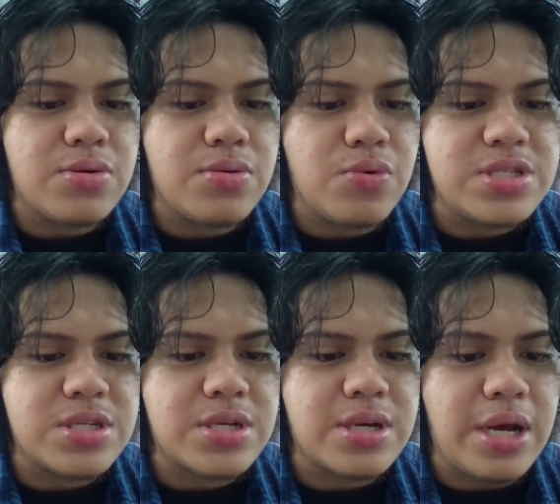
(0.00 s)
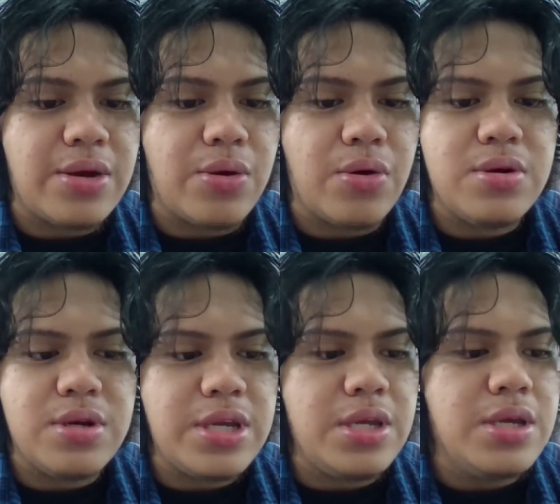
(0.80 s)
which can
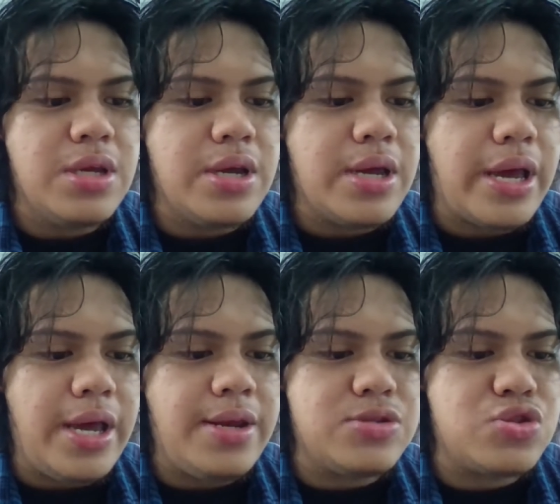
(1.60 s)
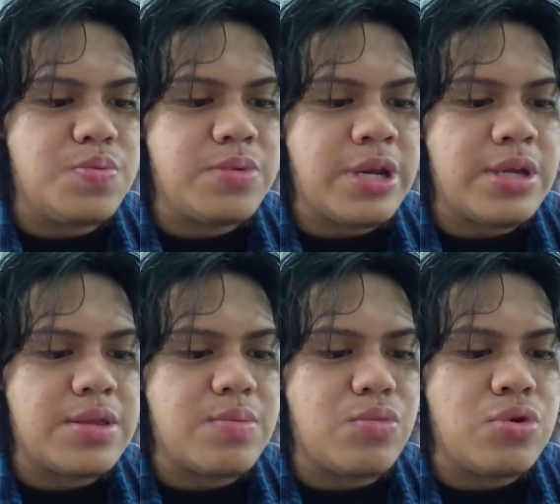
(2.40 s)
only add, subtract,
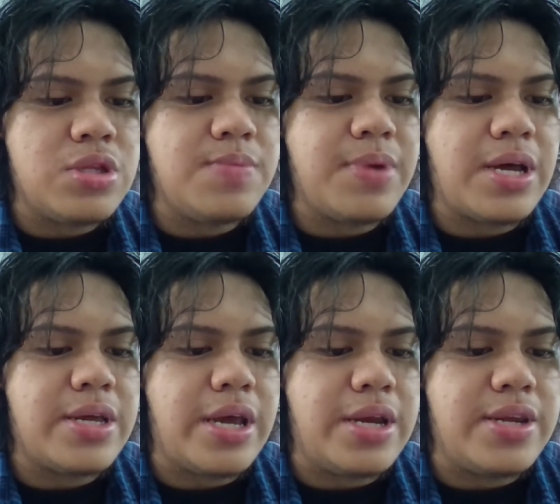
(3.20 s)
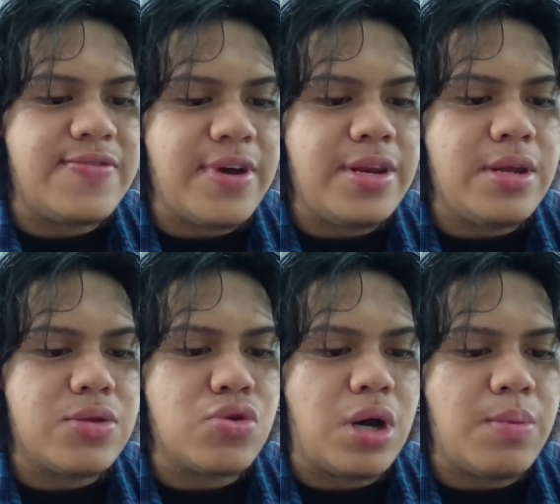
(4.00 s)
multiply, and divide,
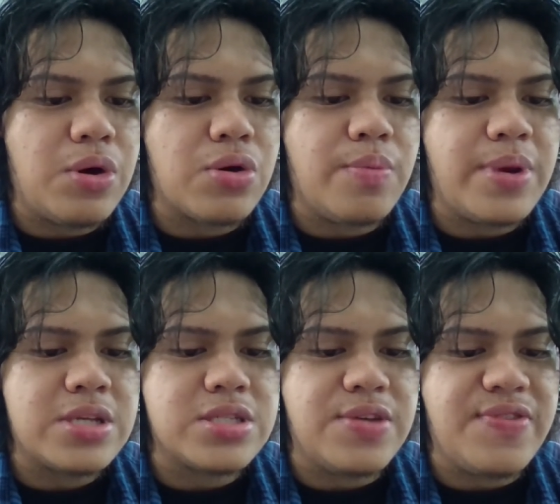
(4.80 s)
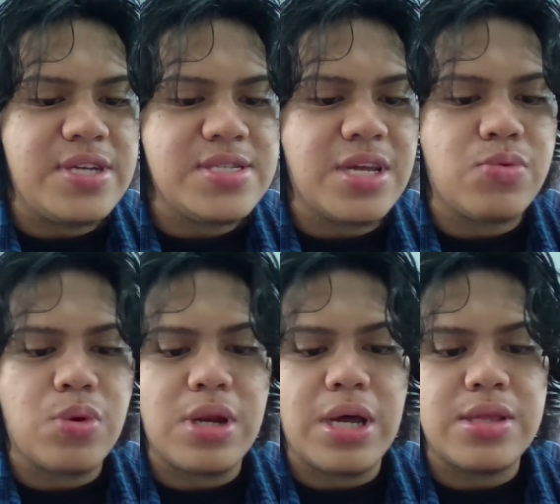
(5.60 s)
to a more complex device that
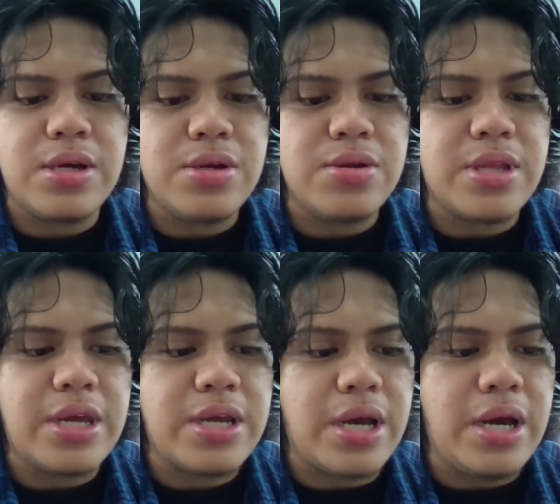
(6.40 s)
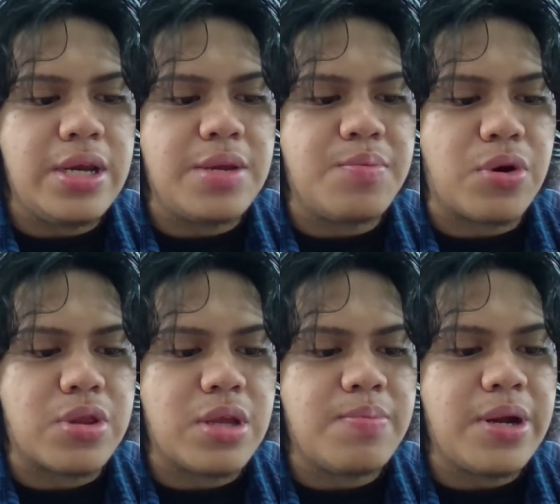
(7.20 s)
would later take an
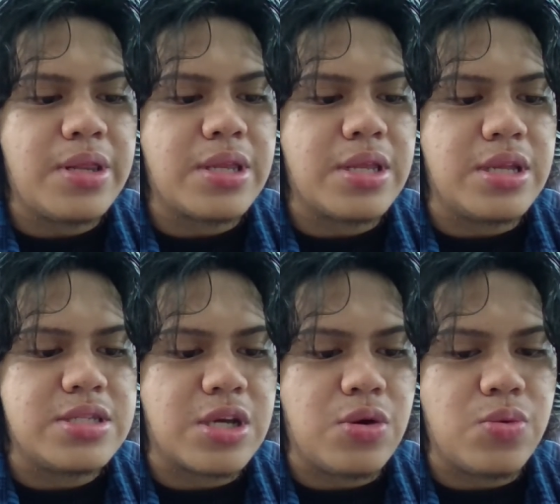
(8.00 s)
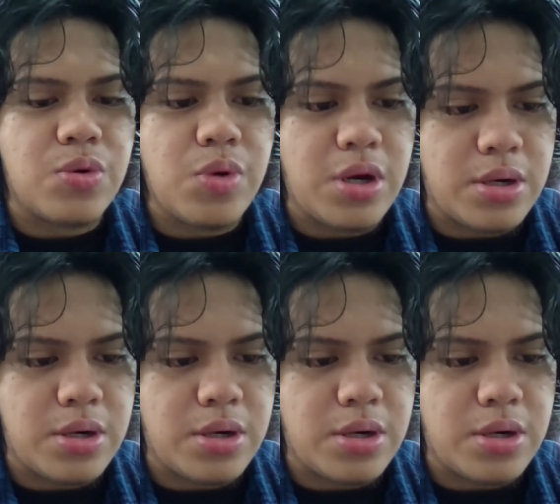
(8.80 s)
important part in the Second World War.